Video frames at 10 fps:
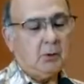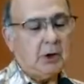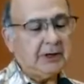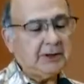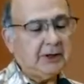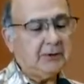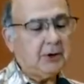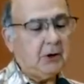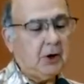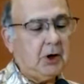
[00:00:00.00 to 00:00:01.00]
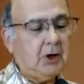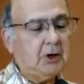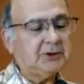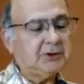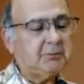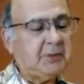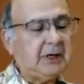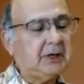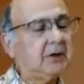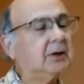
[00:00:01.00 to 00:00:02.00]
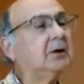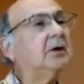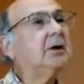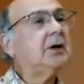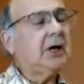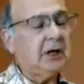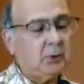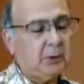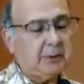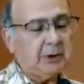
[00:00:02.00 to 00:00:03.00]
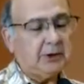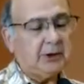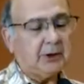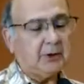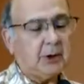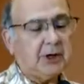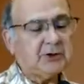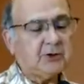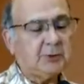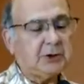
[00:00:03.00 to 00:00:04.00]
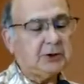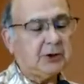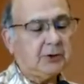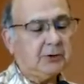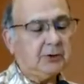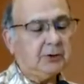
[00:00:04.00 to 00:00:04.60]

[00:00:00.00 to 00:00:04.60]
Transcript: Walk down the hall to men and women across from each other.